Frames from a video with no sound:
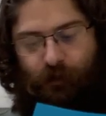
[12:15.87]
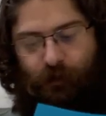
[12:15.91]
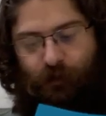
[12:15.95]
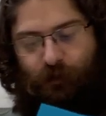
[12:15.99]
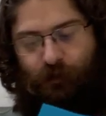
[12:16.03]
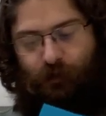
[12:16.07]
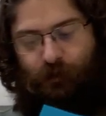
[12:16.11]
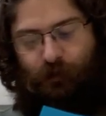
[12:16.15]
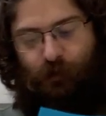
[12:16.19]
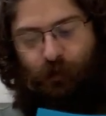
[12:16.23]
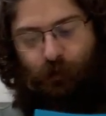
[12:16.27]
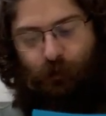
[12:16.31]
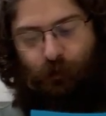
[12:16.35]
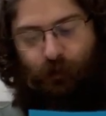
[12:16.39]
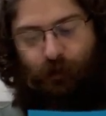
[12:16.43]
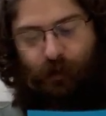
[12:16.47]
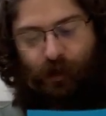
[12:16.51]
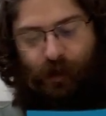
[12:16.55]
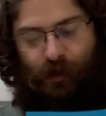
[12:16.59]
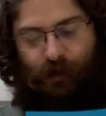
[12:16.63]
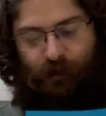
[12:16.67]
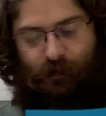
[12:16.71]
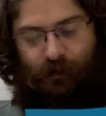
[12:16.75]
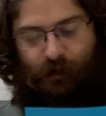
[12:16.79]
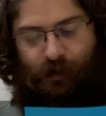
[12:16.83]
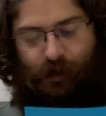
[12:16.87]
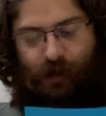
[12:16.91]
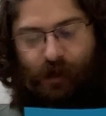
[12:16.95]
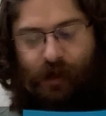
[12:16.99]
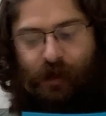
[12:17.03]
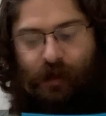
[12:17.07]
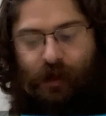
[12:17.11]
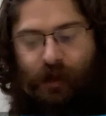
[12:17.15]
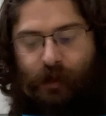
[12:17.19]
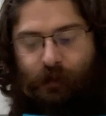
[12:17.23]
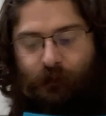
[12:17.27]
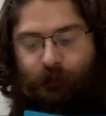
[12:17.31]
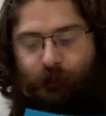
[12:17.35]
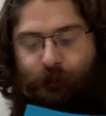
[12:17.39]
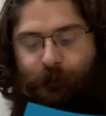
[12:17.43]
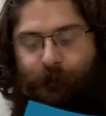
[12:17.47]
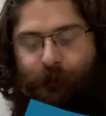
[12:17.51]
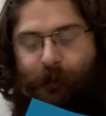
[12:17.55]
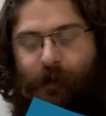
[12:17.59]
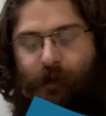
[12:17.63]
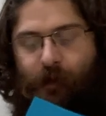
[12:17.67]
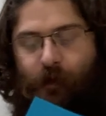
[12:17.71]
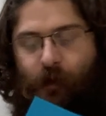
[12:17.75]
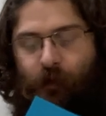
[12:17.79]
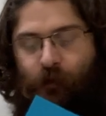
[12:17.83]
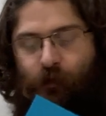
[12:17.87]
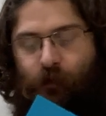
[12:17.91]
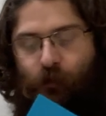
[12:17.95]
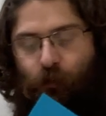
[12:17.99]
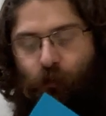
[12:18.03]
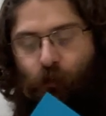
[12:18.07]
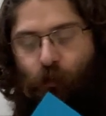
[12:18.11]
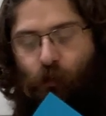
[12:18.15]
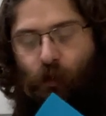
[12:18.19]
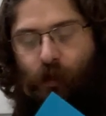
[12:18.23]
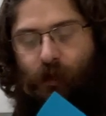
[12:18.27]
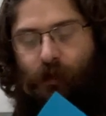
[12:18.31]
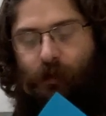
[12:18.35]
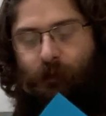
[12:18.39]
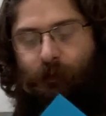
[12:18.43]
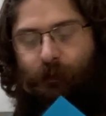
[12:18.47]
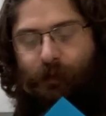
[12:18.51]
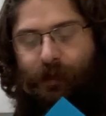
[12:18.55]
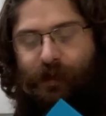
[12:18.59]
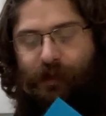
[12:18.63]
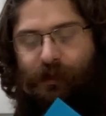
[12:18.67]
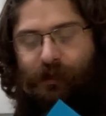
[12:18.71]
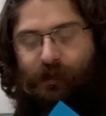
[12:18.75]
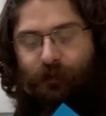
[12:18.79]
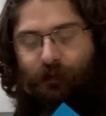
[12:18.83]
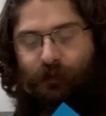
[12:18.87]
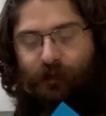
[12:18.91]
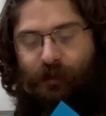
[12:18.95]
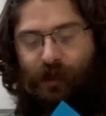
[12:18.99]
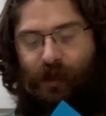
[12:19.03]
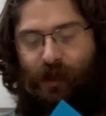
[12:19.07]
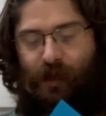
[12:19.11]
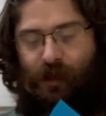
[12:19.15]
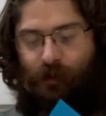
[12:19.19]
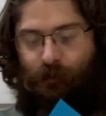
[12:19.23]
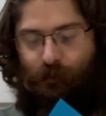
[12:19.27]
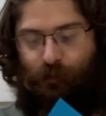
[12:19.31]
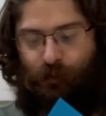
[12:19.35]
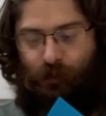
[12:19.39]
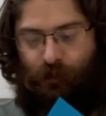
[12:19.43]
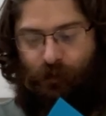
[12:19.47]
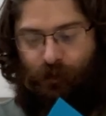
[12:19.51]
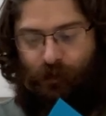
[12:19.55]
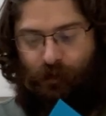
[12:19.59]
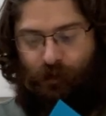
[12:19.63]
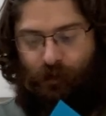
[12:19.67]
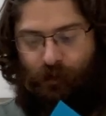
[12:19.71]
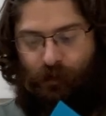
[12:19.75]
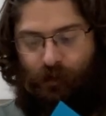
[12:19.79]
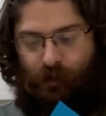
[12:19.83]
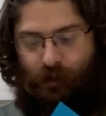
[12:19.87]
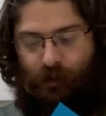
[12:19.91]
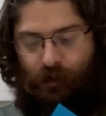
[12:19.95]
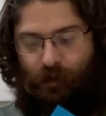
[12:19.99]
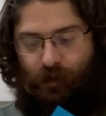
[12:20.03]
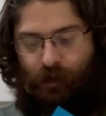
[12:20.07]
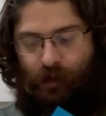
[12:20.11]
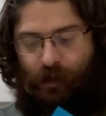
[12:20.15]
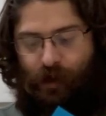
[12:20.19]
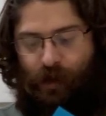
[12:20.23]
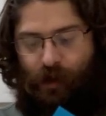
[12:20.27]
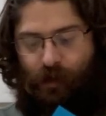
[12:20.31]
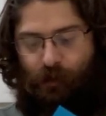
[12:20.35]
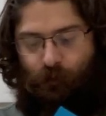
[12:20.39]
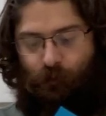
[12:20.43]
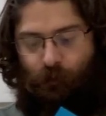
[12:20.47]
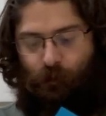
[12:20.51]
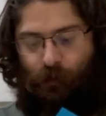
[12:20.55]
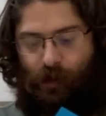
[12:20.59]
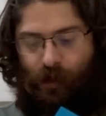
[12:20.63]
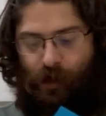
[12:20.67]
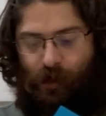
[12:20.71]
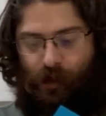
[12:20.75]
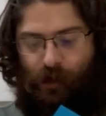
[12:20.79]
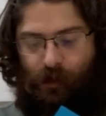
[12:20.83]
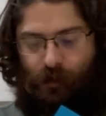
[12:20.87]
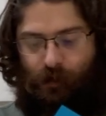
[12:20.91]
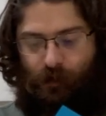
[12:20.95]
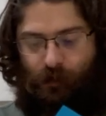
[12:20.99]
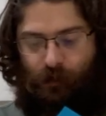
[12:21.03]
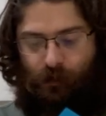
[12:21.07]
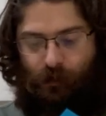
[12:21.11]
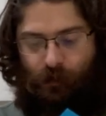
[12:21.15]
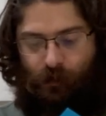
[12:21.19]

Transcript: so that it can fit under one piece of tape. That way,